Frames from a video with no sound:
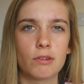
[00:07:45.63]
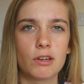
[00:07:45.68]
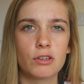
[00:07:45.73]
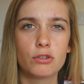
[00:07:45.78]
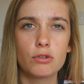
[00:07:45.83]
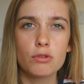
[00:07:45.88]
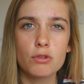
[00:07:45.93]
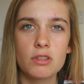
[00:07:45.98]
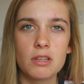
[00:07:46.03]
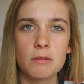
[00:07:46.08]
So I
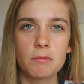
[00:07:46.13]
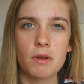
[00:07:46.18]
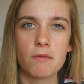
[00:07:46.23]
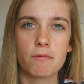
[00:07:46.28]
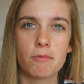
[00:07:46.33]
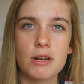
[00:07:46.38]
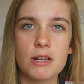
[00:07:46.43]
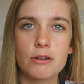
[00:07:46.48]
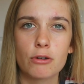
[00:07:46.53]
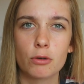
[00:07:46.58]
do think
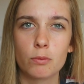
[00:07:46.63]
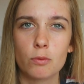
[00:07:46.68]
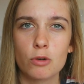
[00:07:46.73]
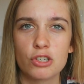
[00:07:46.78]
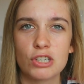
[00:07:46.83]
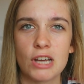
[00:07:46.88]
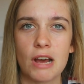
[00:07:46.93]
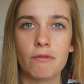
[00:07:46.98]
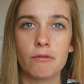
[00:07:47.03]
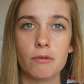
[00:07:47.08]
we've really got to
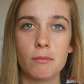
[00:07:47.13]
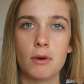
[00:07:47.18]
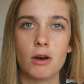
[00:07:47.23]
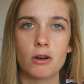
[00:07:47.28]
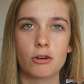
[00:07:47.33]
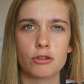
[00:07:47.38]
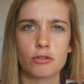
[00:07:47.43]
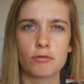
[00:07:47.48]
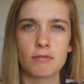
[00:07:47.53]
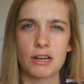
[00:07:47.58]
watch out for
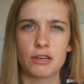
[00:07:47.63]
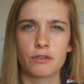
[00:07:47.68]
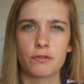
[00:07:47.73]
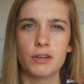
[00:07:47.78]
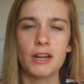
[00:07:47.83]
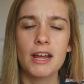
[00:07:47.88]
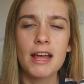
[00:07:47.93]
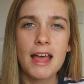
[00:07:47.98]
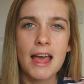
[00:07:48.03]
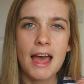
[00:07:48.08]
Marcus
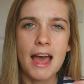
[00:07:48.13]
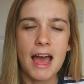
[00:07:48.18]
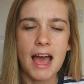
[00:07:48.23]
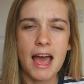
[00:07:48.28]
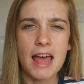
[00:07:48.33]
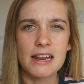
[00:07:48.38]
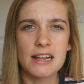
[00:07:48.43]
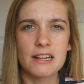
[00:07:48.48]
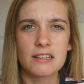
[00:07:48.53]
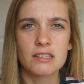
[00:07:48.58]
Rashford
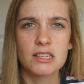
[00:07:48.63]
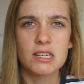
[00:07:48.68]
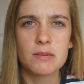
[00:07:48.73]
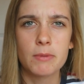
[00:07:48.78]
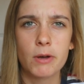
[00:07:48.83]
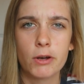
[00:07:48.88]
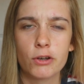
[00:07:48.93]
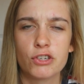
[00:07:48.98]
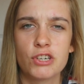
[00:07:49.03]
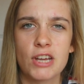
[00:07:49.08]
and Anthony
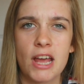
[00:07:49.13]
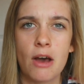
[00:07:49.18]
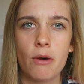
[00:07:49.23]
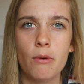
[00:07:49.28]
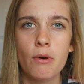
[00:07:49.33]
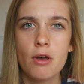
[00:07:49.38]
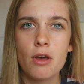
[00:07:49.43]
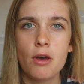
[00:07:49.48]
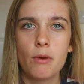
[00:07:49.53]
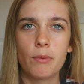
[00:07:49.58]

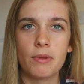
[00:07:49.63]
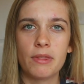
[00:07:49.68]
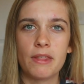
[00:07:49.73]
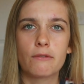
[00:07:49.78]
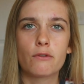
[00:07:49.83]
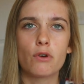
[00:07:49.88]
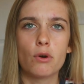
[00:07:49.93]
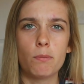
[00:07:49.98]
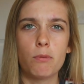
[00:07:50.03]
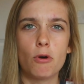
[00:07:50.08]
Martial when
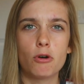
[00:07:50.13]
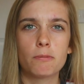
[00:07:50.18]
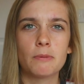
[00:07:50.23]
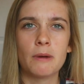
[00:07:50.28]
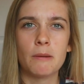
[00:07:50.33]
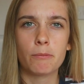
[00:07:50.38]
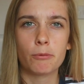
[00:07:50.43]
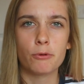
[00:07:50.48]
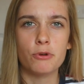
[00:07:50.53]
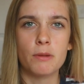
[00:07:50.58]
they've got Pogba
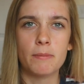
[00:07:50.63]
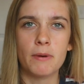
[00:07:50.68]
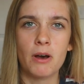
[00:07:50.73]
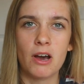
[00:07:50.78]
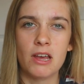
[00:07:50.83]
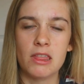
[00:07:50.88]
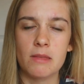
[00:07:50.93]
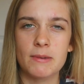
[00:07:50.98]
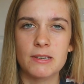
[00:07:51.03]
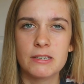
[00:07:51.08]
and Bruno
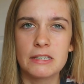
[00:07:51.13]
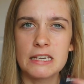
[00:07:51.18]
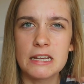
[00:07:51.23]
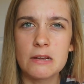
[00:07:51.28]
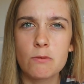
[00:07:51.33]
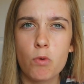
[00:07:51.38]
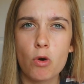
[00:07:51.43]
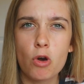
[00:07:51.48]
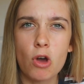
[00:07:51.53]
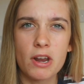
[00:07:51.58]
behind them and
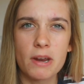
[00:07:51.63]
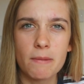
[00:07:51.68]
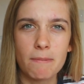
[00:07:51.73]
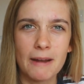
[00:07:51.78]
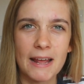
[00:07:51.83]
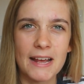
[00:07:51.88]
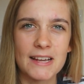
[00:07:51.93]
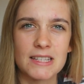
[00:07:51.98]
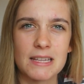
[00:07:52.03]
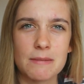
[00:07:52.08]
see what kind of
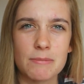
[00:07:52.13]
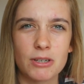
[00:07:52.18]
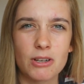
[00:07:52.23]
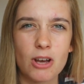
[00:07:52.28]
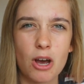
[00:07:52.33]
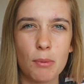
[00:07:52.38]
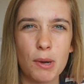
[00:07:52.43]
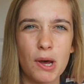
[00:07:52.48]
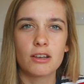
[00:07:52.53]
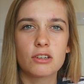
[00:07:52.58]
players they
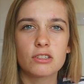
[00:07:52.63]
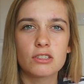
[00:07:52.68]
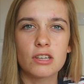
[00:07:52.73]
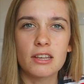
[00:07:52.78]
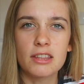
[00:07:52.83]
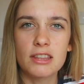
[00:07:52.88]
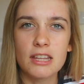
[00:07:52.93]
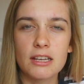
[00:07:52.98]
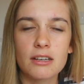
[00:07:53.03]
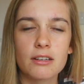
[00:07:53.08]
become. Because I
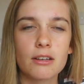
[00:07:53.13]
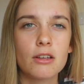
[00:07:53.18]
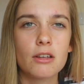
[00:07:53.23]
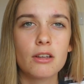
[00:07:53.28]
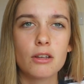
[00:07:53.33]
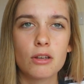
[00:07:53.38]
think